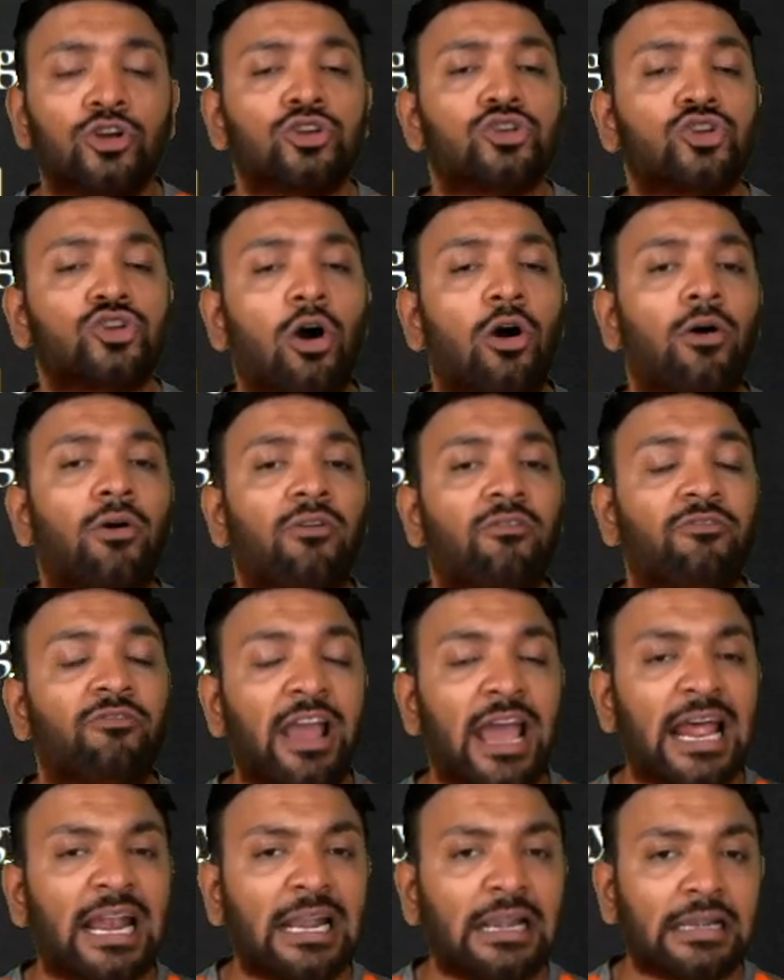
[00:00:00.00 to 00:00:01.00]
So
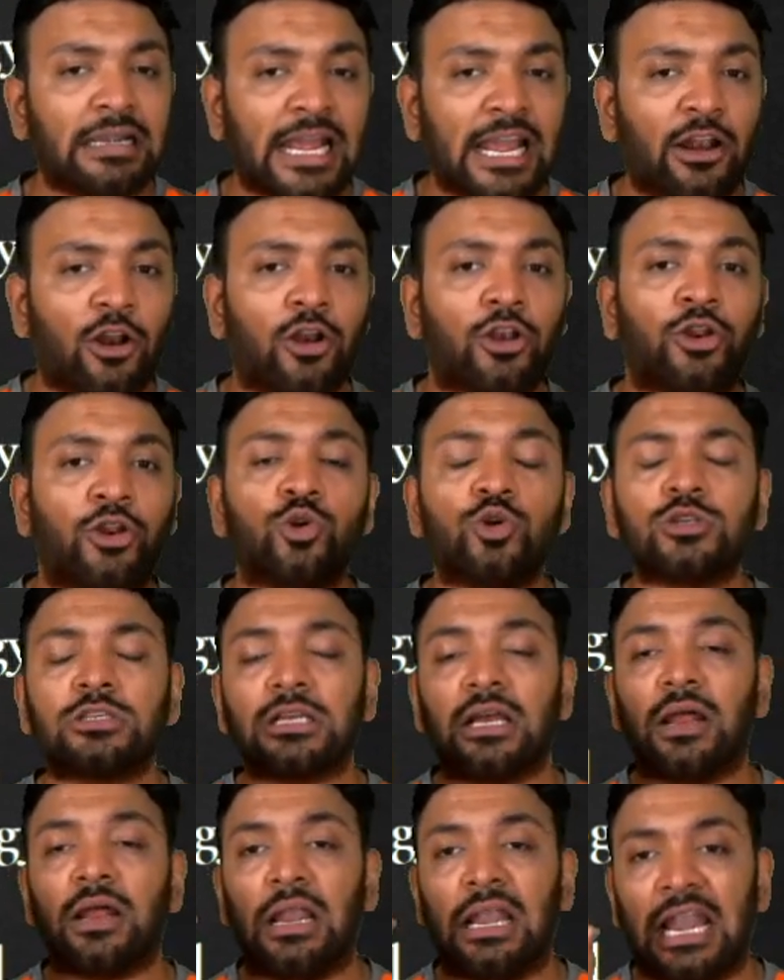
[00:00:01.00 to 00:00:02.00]
wear and tear on use,
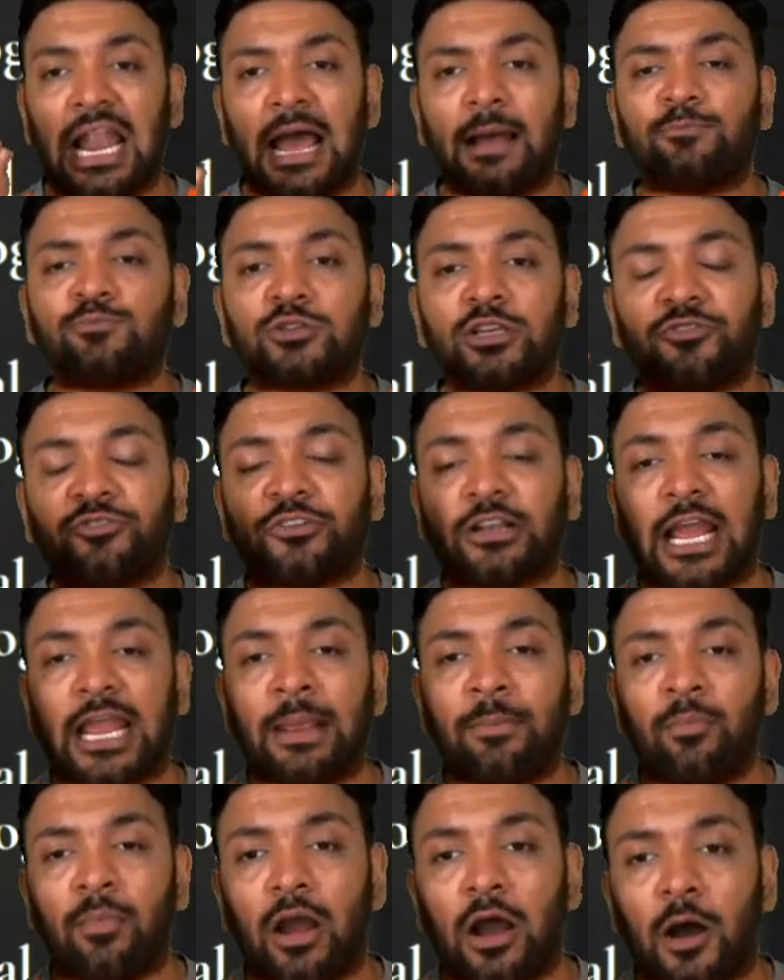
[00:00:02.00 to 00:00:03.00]
lapse of
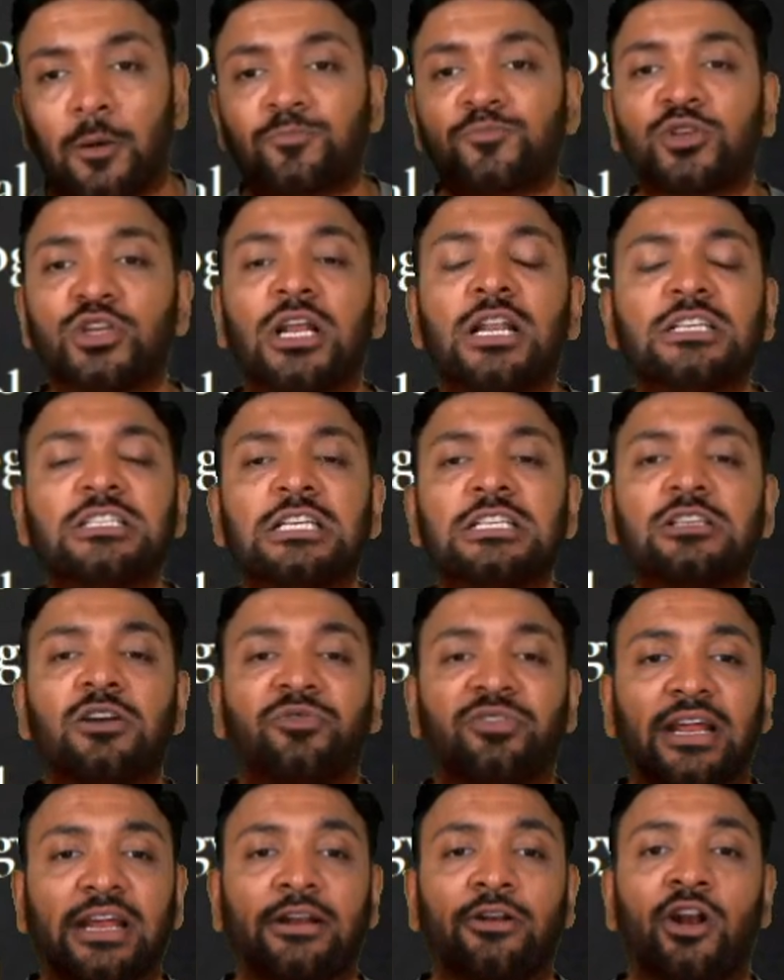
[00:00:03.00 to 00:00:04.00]
time, obsolescence
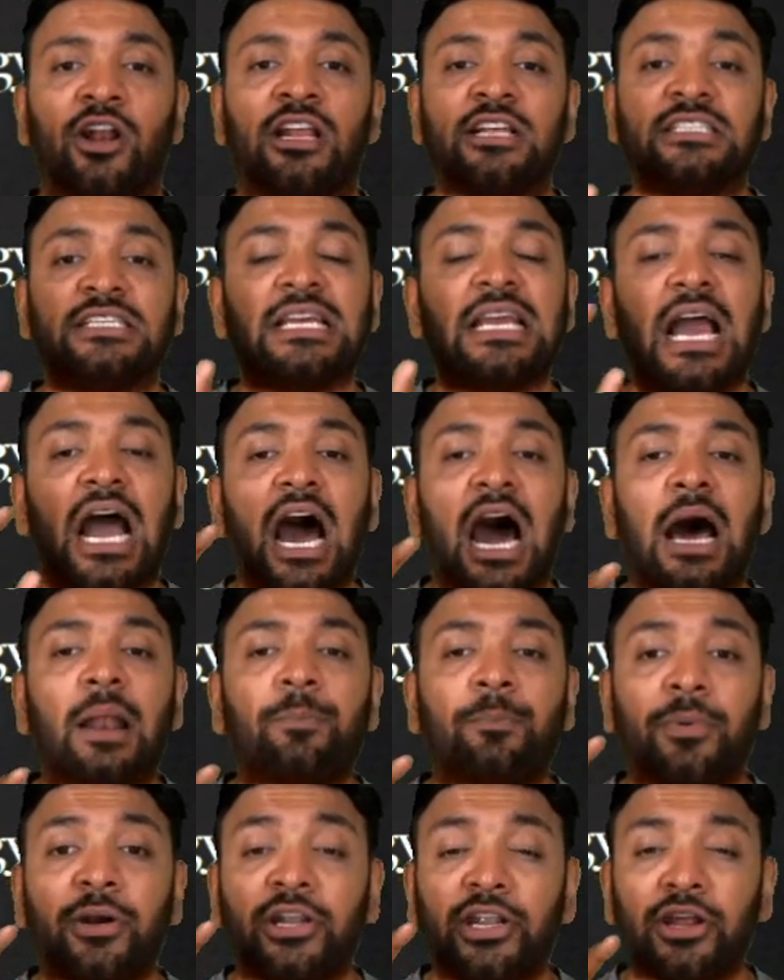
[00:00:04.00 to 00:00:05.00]
of technology are
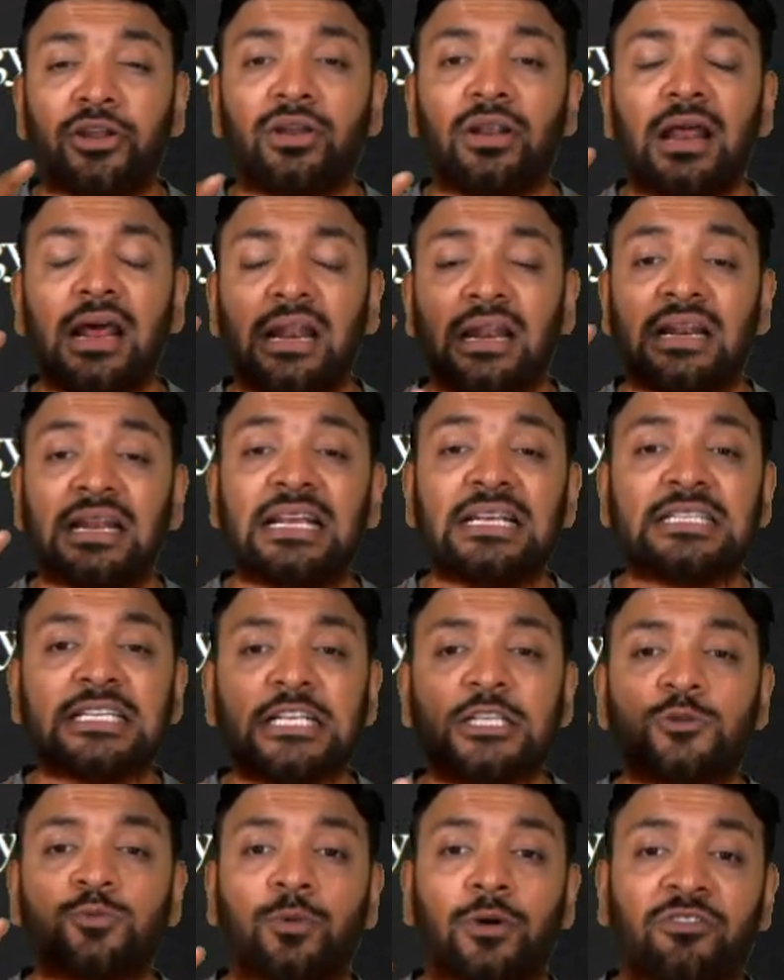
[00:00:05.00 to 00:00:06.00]
particular
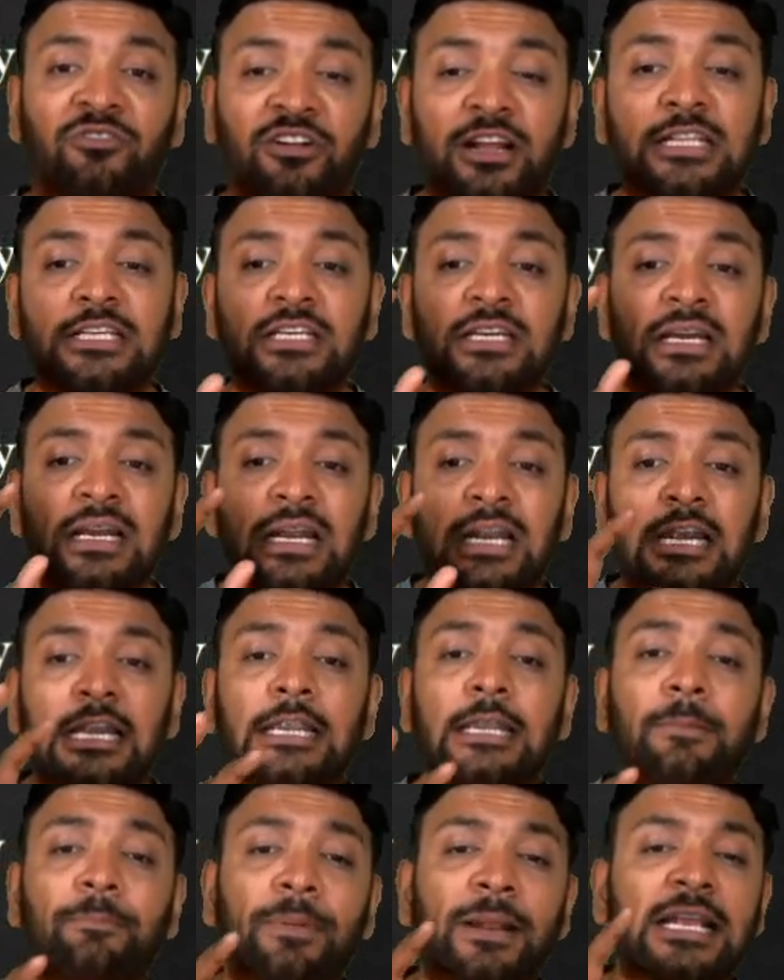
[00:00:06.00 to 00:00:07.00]
reasons for which
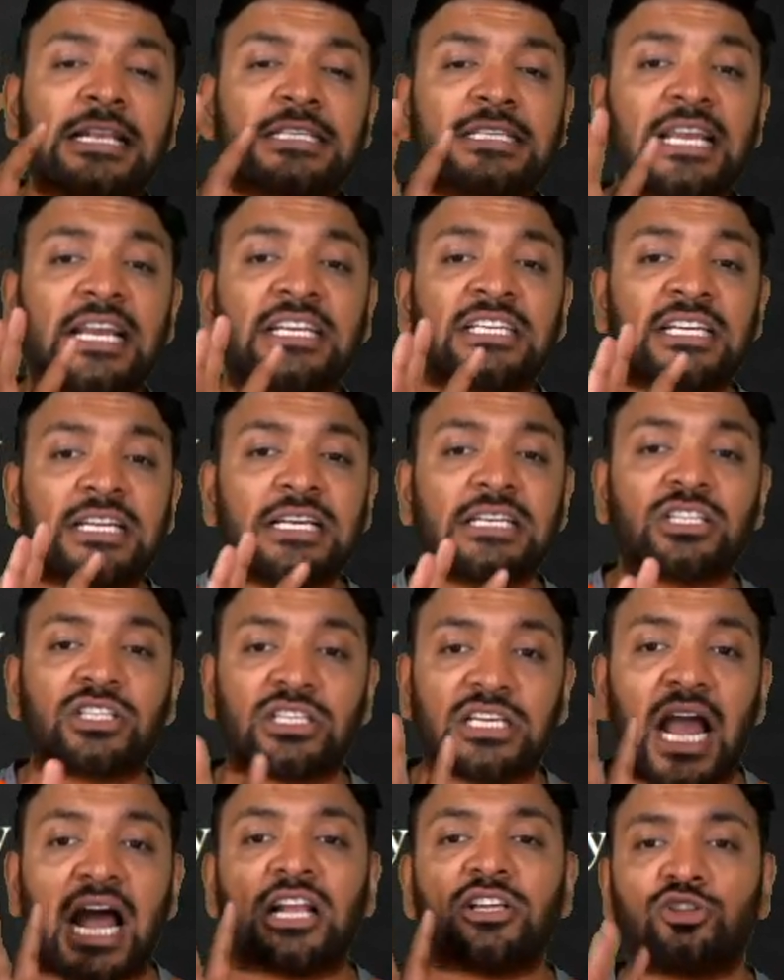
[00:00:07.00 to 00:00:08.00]
depreciation is
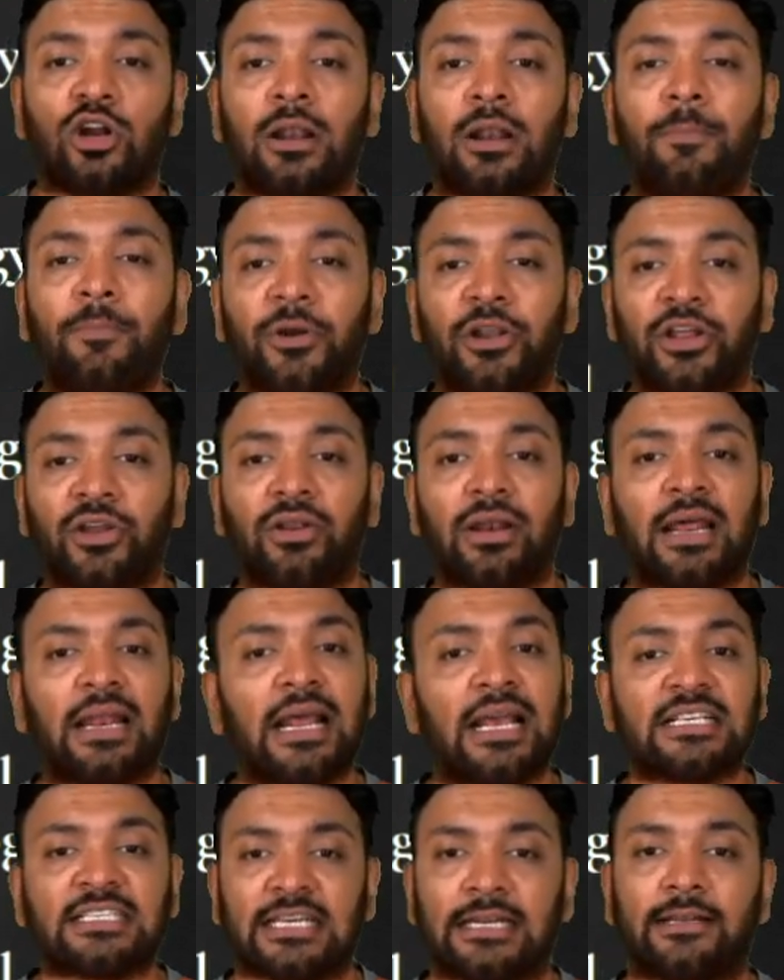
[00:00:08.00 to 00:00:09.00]
charged on a particular
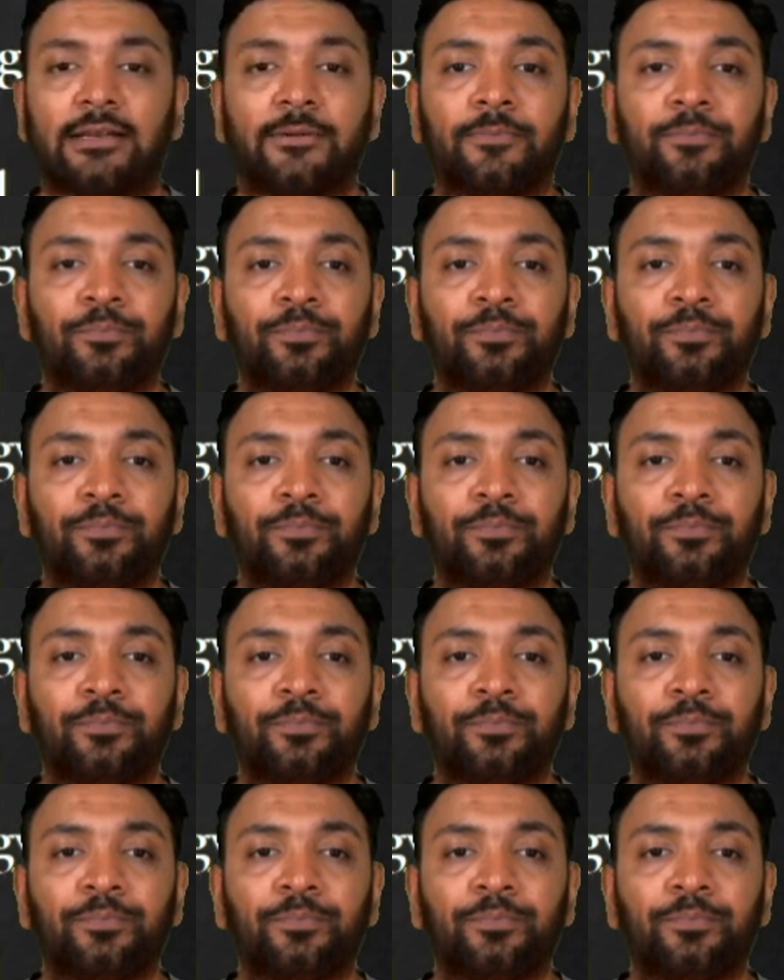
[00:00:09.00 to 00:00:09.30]
asset.